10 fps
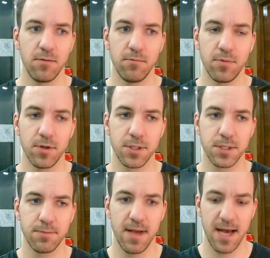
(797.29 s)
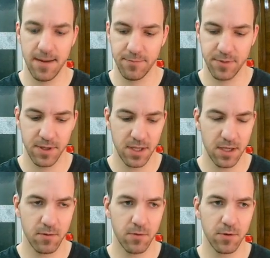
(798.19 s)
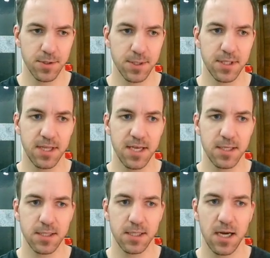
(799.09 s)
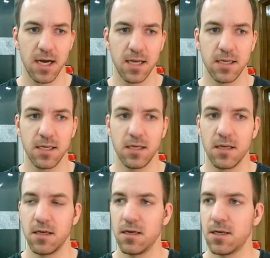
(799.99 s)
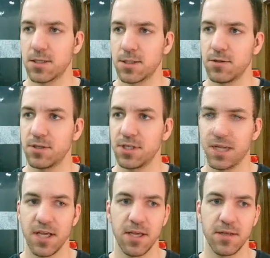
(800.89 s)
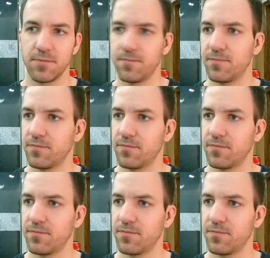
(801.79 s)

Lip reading: books map equals this dot associate